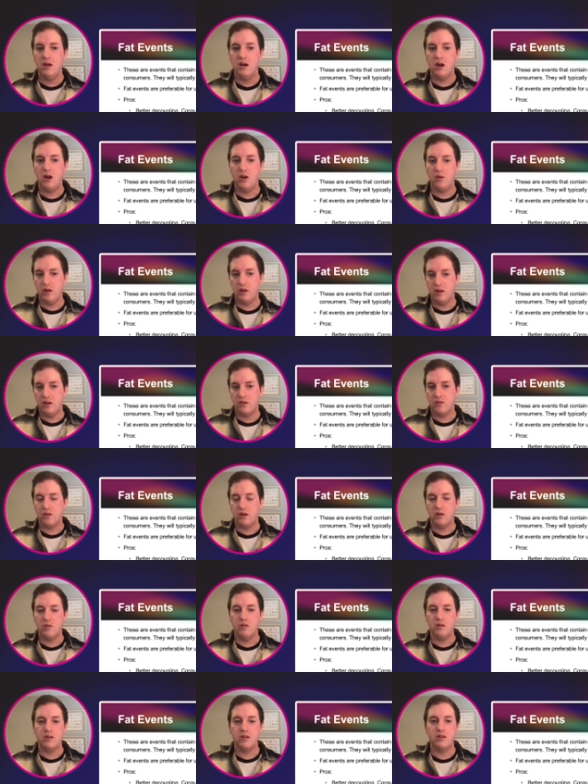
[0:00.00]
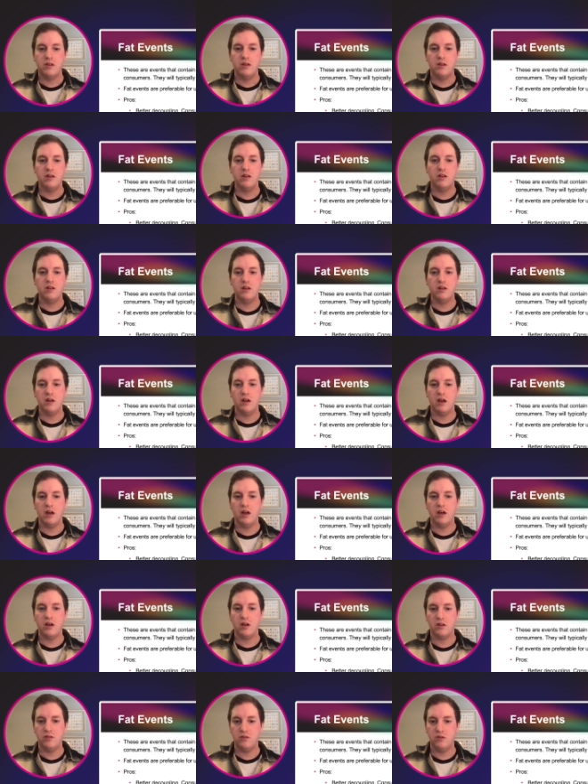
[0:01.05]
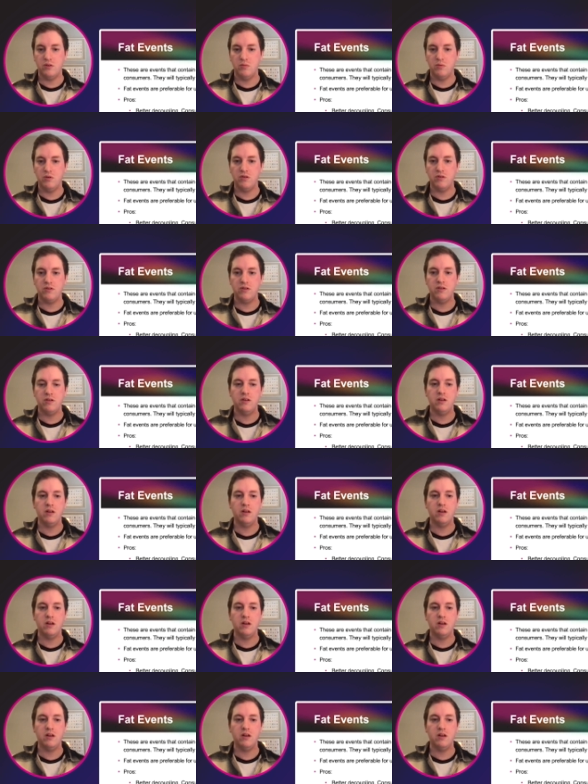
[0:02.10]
how we integrate with consumers.